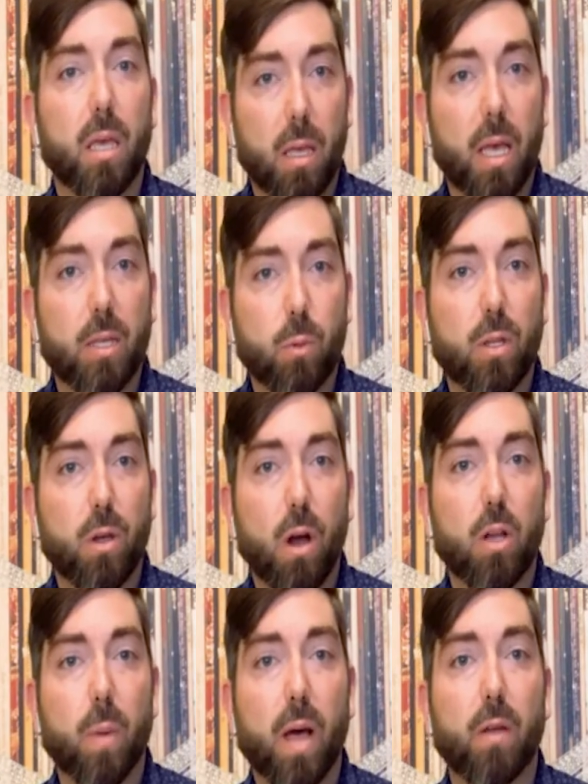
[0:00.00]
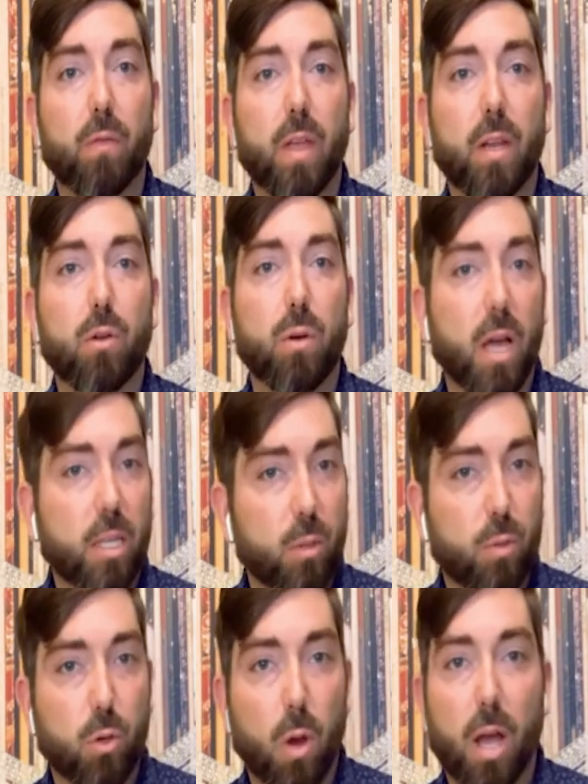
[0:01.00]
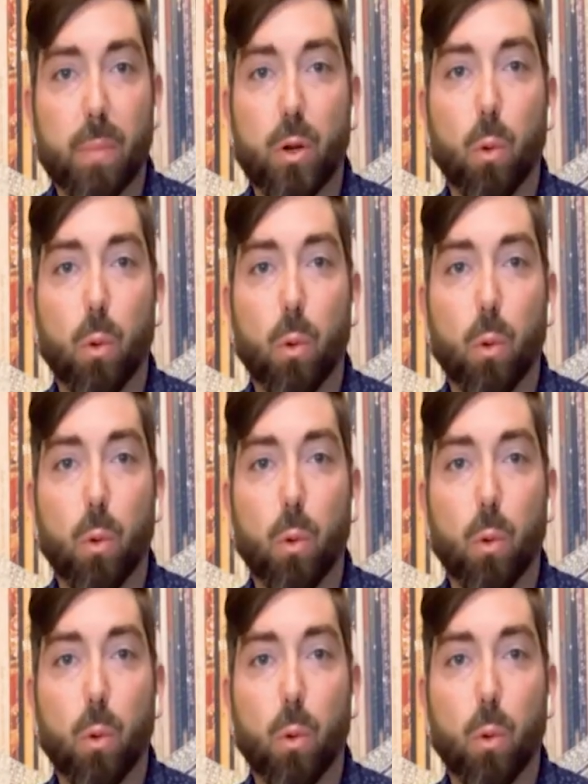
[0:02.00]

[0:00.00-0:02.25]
as we talked about, if they do not subscribe to